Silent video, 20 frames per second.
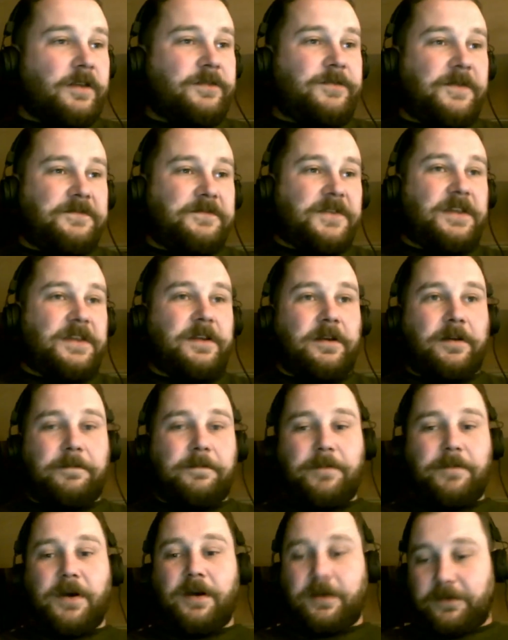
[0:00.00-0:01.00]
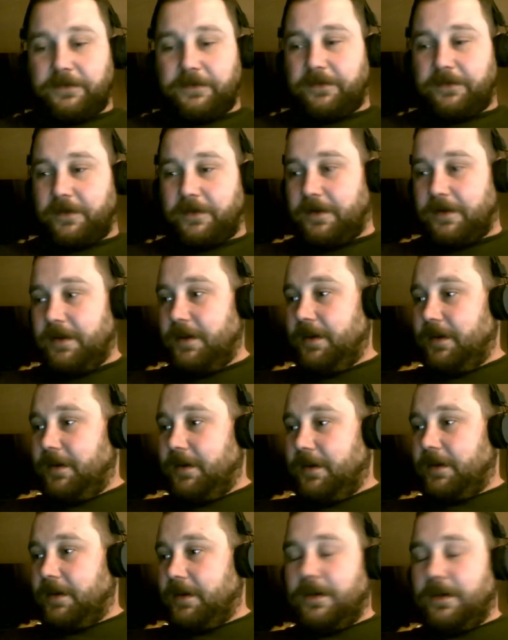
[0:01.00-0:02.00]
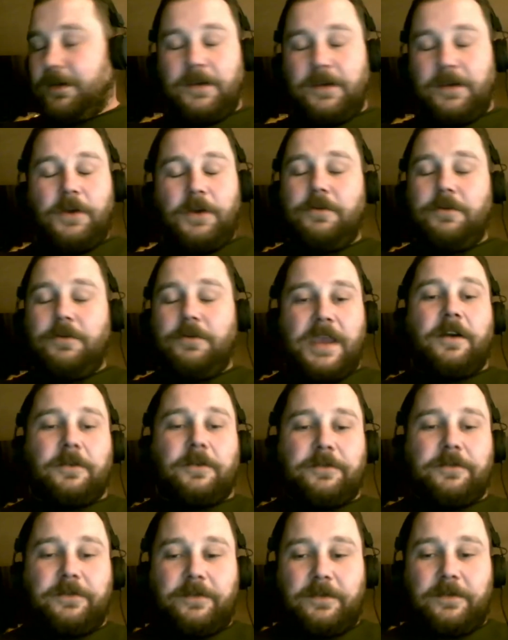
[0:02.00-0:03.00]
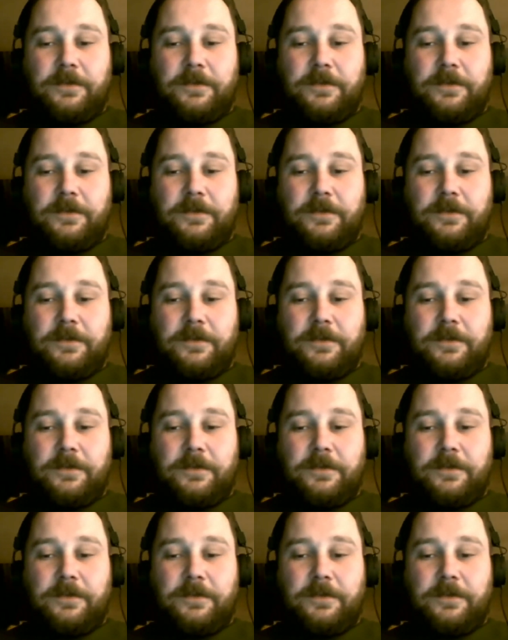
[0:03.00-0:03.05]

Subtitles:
$1,500, and who cares?